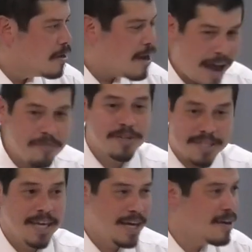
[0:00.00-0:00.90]
I have to
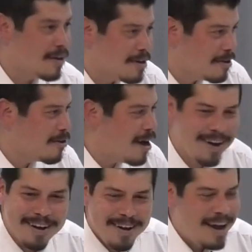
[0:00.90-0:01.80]
dig in,
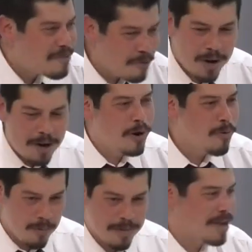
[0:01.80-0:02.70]
right? I have to really,
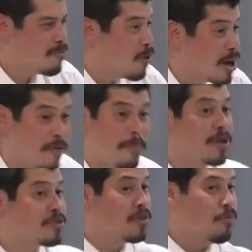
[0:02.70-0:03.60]
well, can, what if I'm
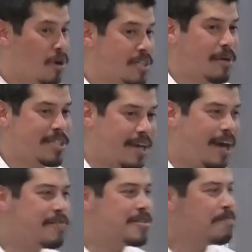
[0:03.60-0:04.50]
not doing the works? Am I
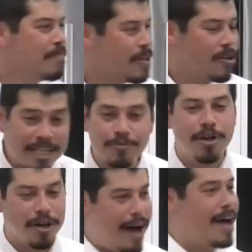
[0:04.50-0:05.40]
saved? You, that's what
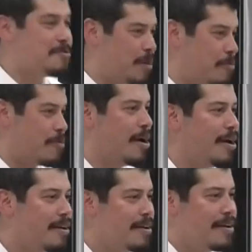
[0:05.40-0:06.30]
you've got to ask people,
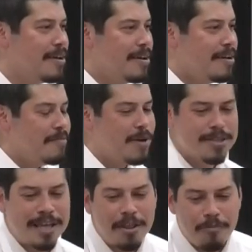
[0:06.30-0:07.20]
right?
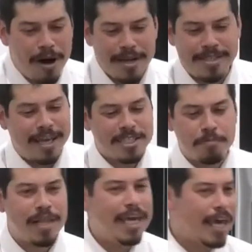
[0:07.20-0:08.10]
Because otherwise, they just
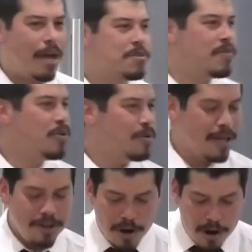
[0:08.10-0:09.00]
play games with you
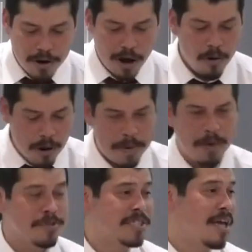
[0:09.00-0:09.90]
and you don't know where
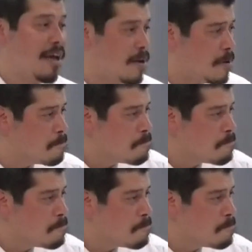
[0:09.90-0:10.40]
people stand.